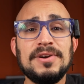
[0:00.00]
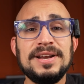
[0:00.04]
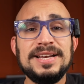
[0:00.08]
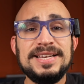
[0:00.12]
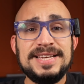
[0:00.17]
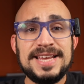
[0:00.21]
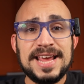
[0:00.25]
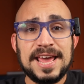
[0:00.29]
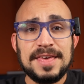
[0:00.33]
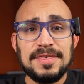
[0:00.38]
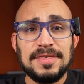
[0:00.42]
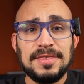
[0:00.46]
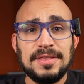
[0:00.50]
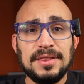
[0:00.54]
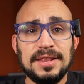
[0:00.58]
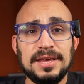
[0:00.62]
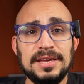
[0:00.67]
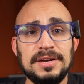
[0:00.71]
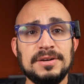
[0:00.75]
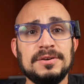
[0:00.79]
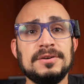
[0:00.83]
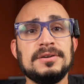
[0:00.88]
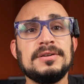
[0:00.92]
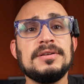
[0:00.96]
in depth
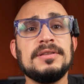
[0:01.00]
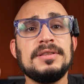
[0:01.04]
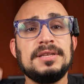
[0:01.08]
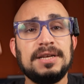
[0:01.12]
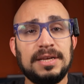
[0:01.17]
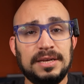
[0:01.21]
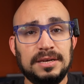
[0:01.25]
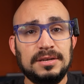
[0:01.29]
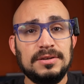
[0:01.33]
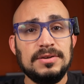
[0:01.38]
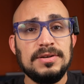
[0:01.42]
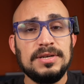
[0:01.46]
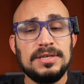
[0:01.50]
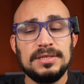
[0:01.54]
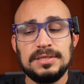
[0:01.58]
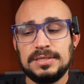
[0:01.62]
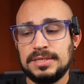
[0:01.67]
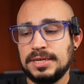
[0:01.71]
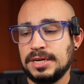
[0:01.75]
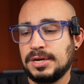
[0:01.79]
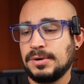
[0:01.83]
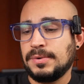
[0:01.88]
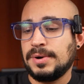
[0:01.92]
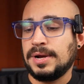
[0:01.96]
later, then you can
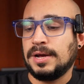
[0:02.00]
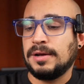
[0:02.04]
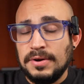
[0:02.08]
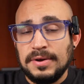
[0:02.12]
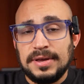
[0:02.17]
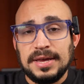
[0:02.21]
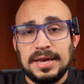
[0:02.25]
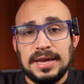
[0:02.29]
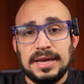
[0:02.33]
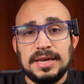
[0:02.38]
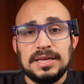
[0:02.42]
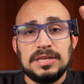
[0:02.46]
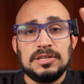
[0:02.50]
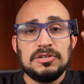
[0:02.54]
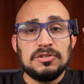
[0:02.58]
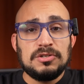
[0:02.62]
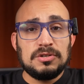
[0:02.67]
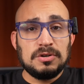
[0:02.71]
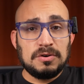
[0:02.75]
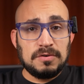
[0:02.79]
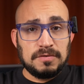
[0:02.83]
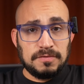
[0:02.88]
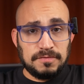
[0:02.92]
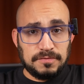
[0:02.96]
stick around. Okay,
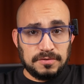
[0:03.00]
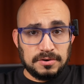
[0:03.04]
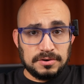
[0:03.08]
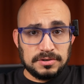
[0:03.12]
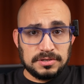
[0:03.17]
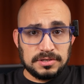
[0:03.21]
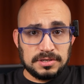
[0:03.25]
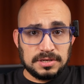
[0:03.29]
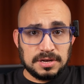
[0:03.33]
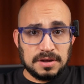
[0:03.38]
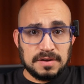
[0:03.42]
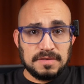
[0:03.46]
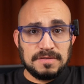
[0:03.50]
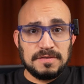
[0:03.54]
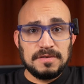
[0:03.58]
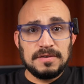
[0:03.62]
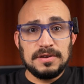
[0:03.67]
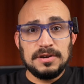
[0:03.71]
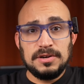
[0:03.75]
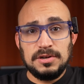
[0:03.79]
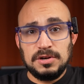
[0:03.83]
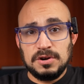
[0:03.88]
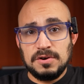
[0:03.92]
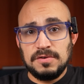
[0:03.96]
so first off,
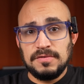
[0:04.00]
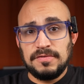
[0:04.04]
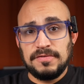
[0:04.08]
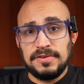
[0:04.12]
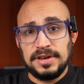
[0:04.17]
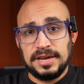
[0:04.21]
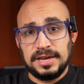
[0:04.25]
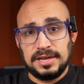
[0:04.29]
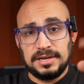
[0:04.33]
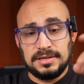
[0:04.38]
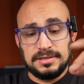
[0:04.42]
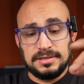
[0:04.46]
no fan.